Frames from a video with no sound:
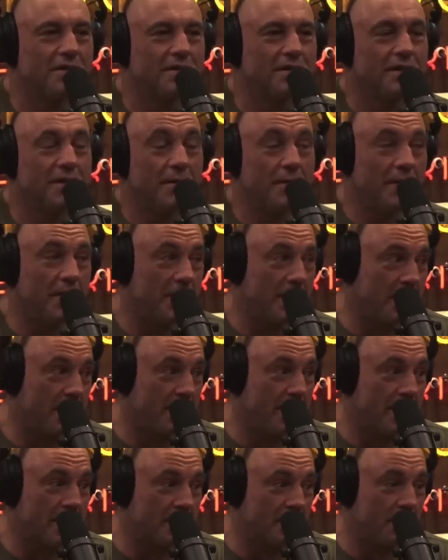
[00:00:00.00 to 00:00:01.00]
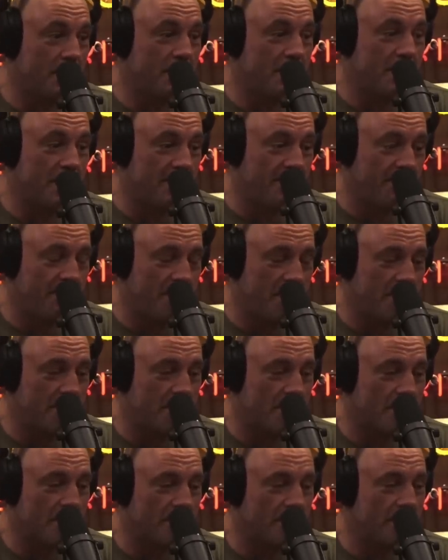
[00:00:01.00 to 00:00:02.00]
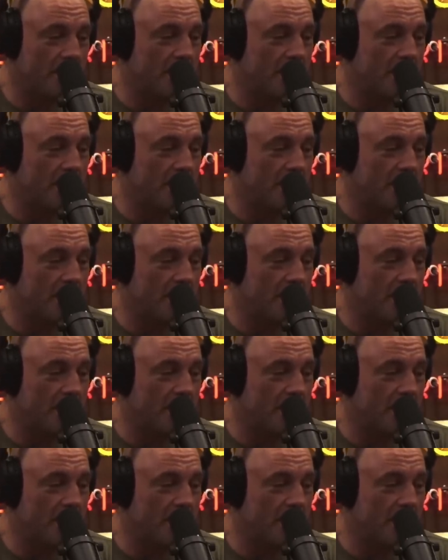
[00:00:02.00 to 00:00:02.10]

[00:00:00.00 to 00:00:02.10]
and that's what we give people.